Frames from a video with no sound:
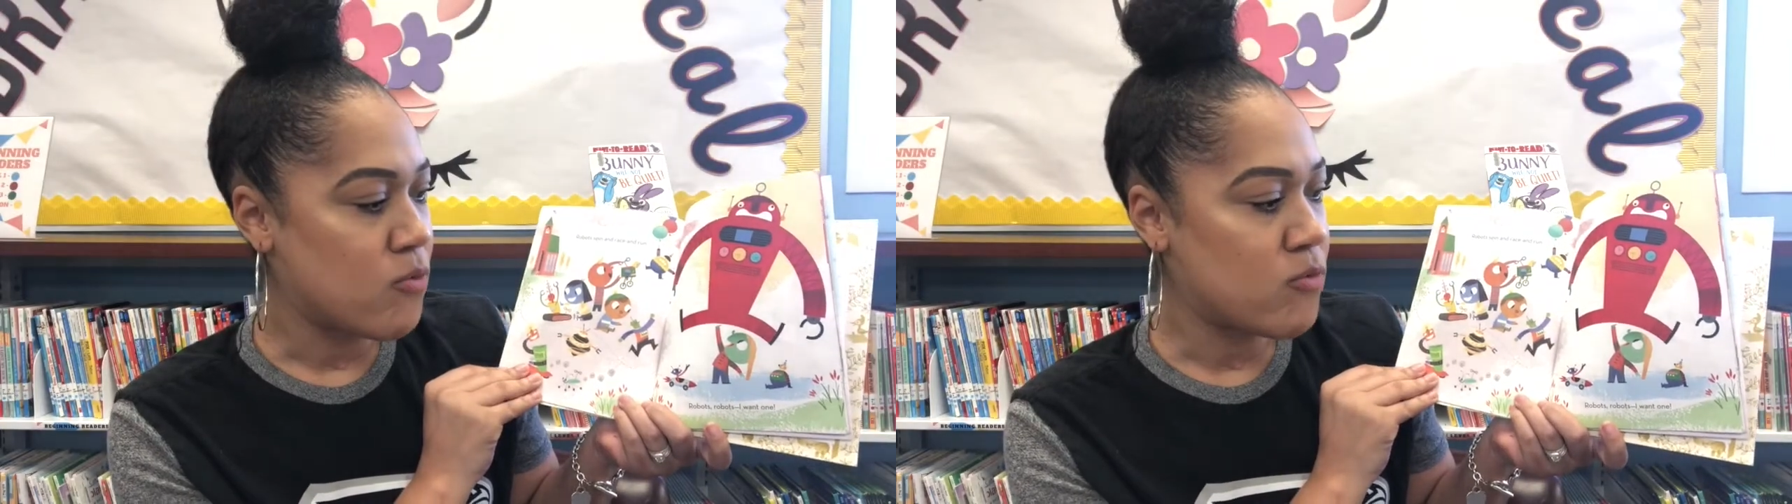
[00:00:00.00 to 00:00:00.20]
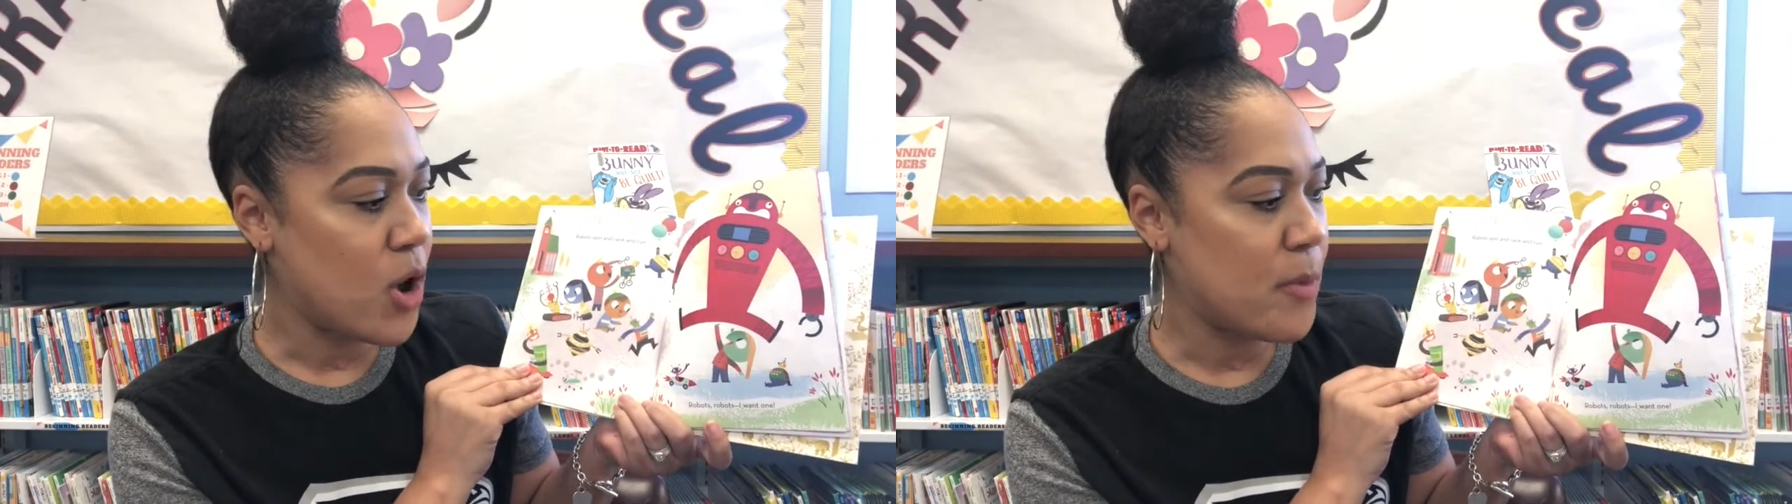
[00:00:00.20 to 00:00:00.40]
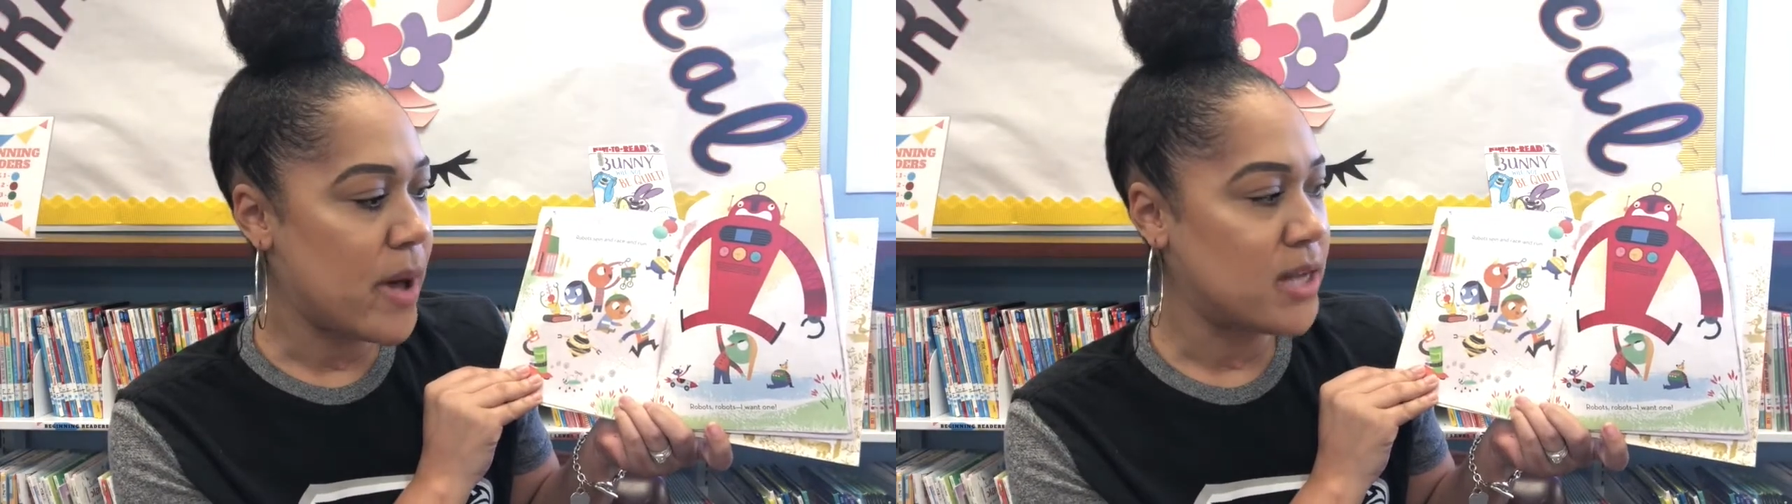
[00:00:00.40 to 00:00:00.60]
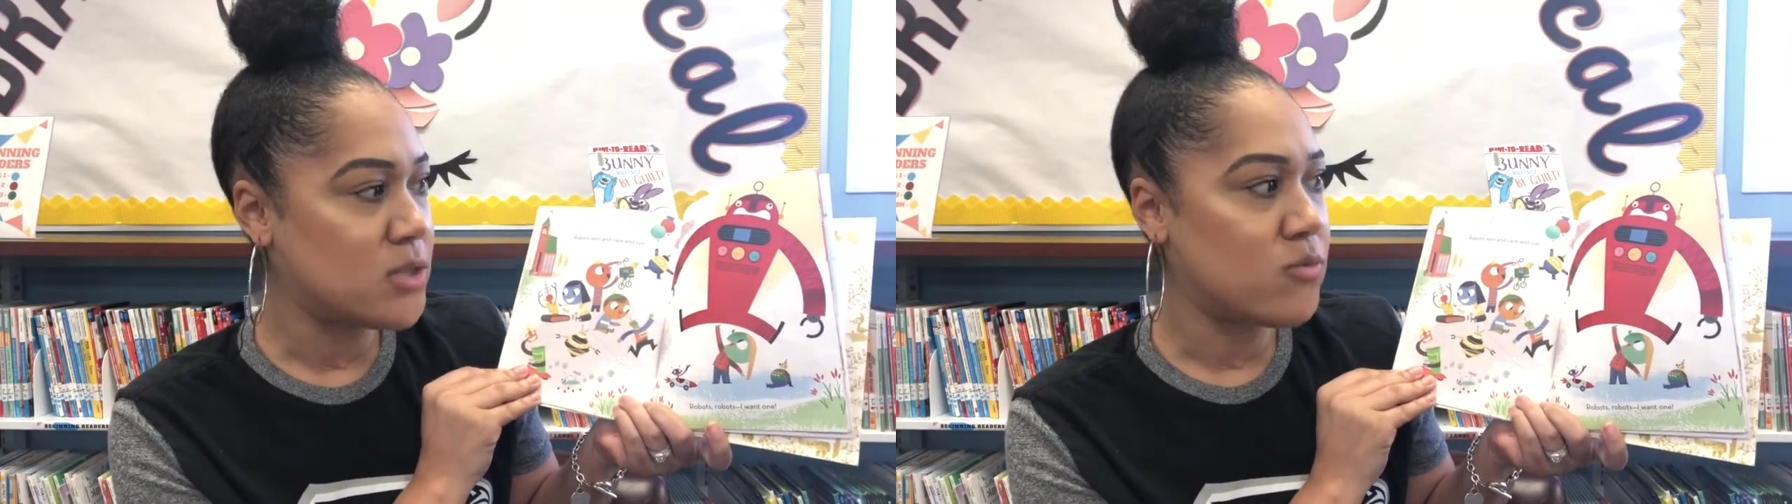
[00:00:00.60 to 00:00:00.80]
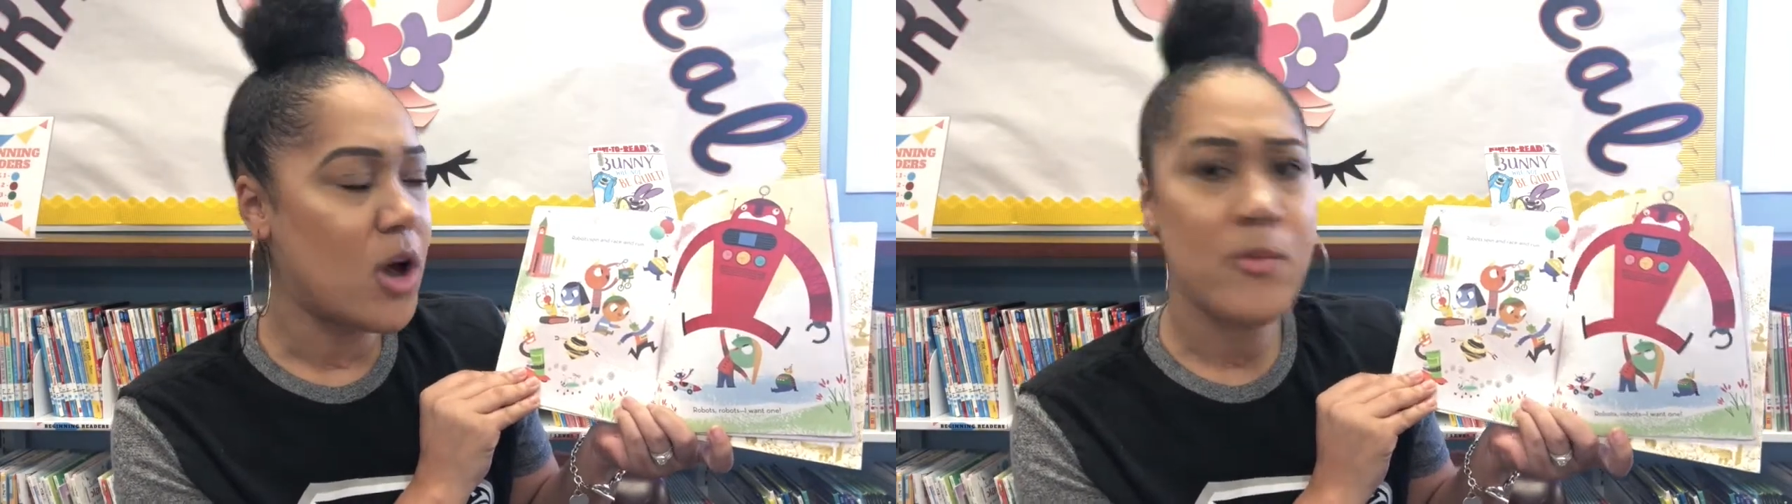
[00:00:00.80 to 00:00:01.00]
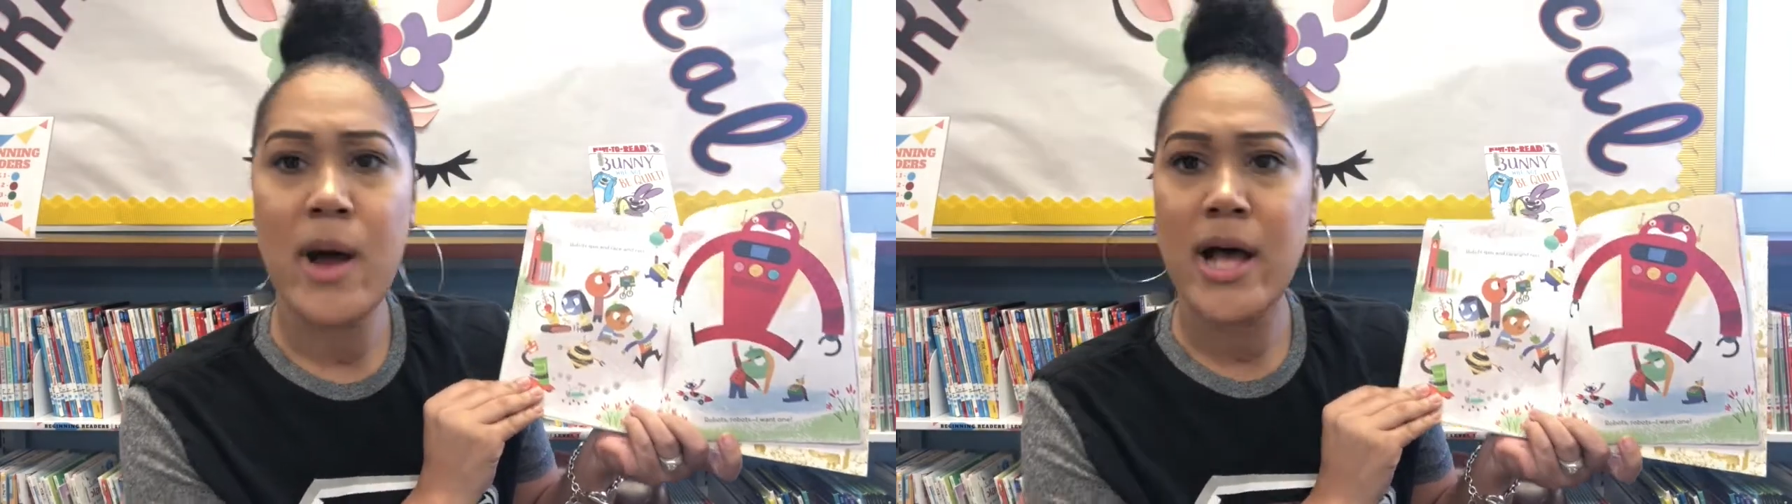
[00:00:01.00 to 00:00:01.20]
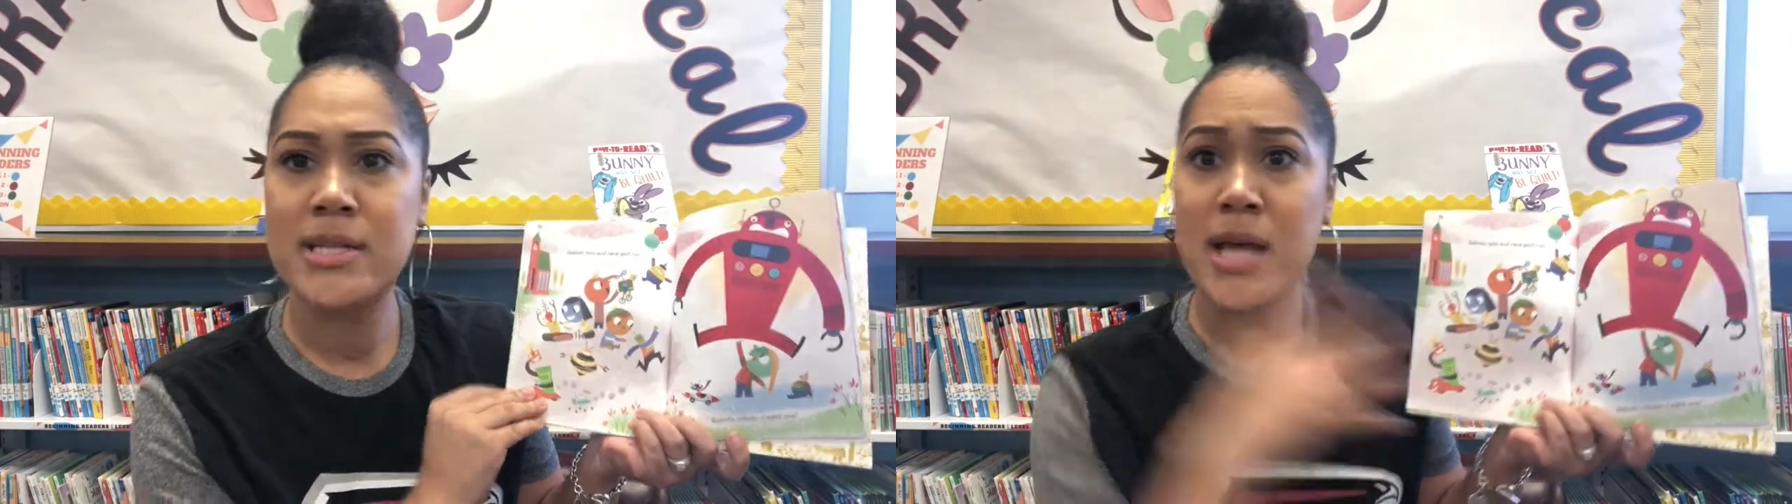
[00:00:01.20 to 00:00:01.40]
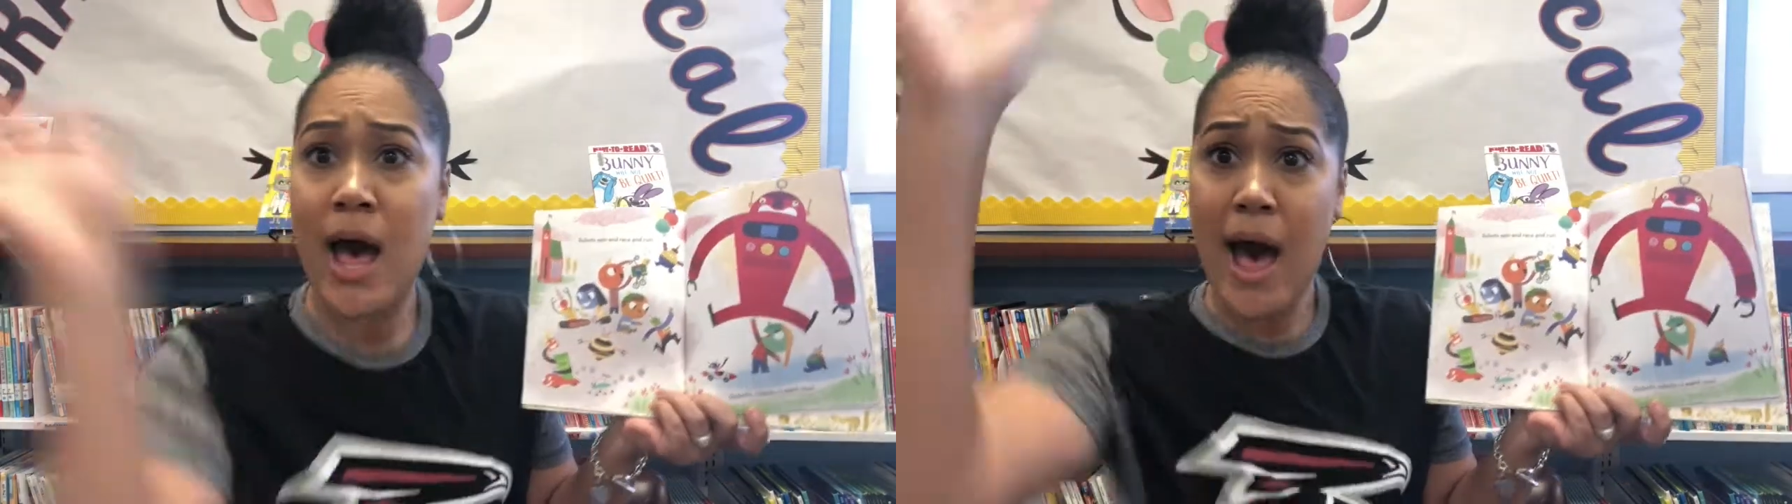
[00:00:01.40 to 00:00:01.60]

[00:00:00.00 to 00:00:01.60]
Robots, robots,